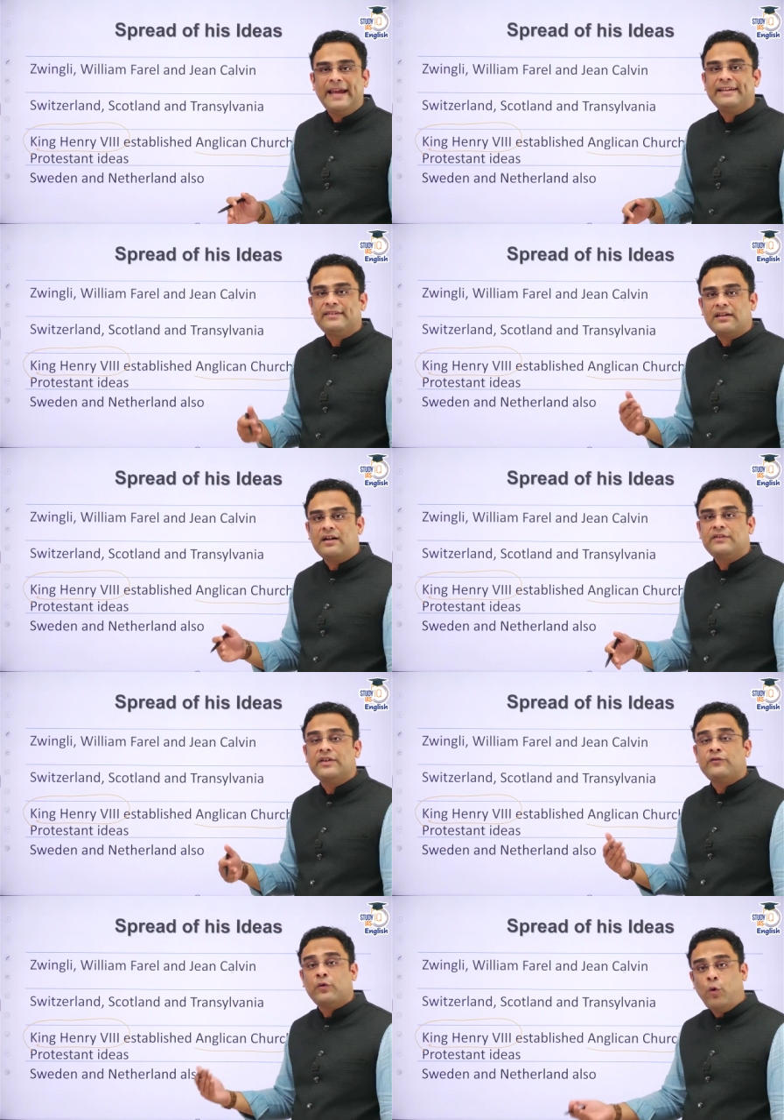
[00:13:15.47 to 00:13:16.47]
and starts
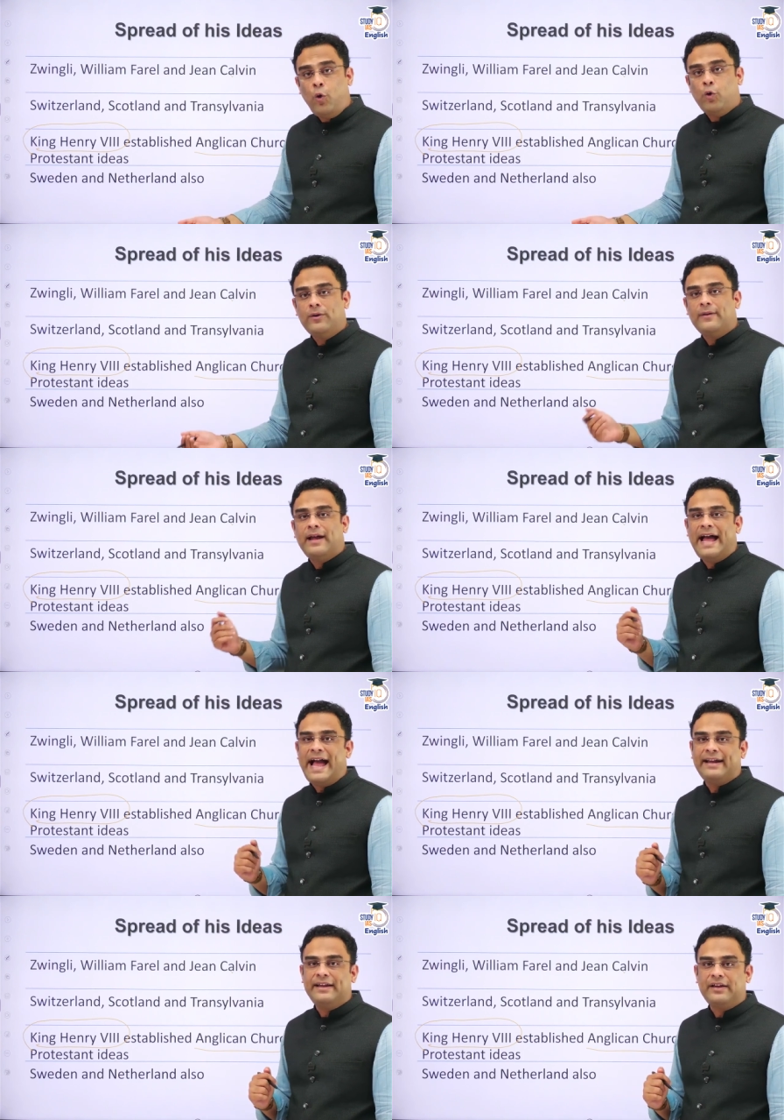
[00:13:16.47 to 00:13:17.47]
its own
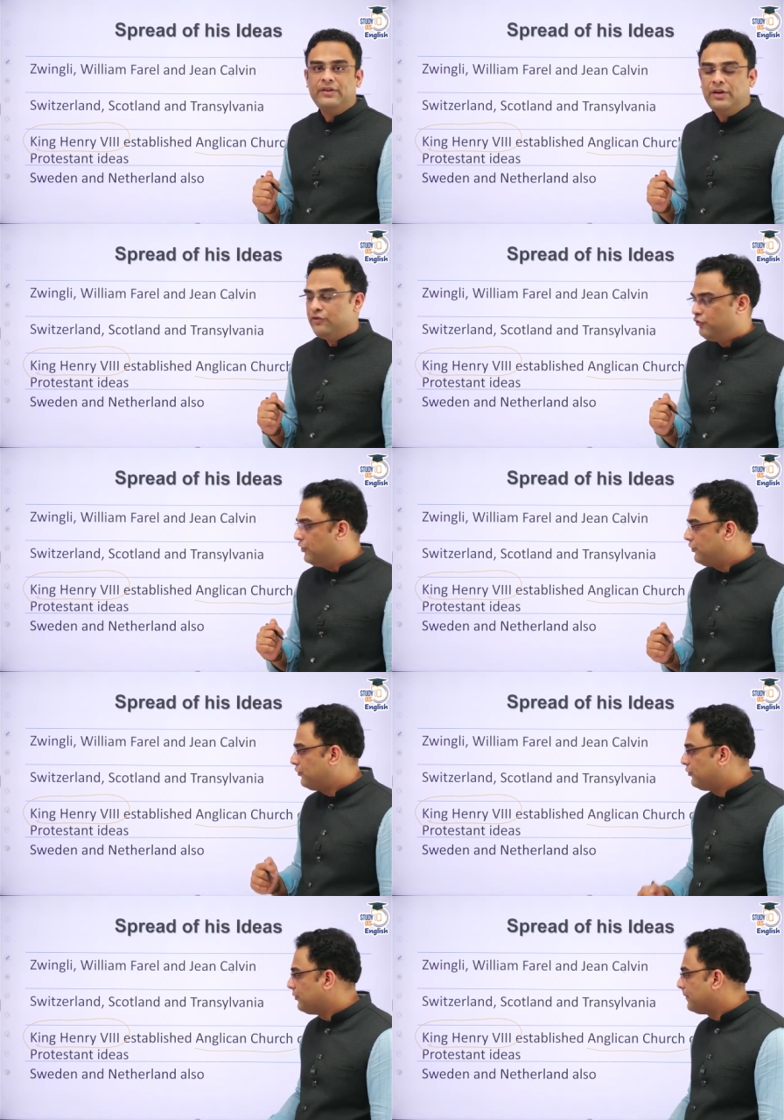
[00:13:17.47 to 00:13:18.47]
Anglican
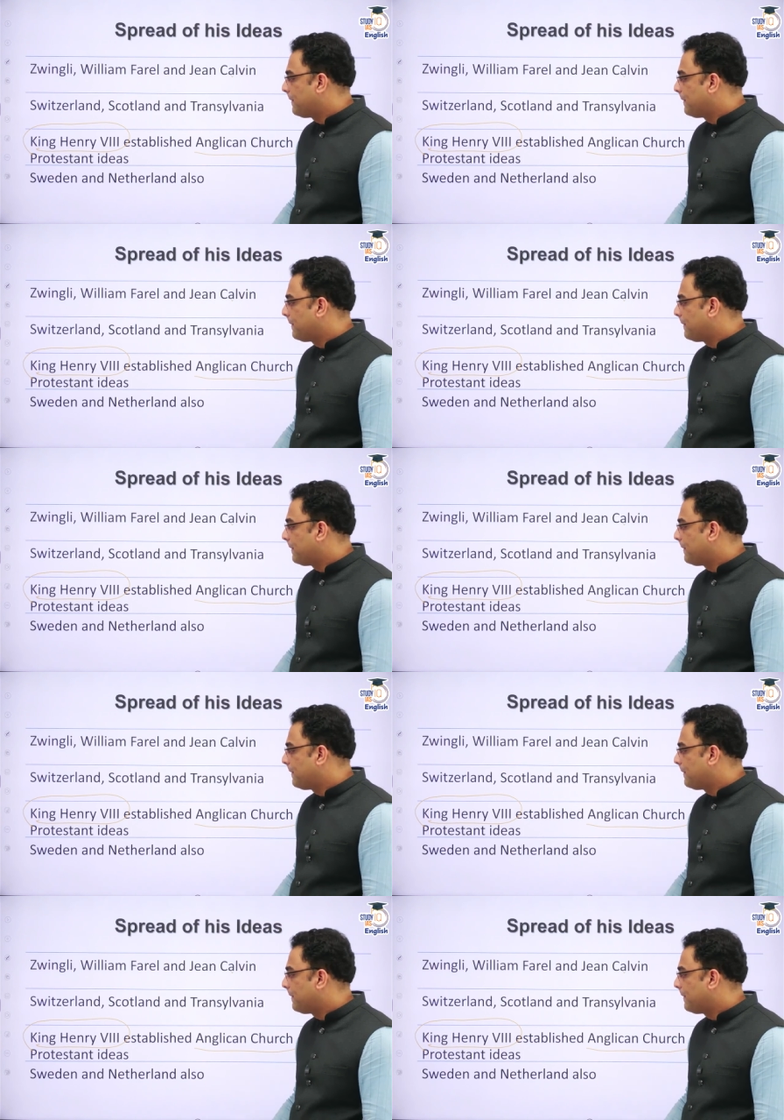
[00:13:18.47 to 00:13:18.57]
Church.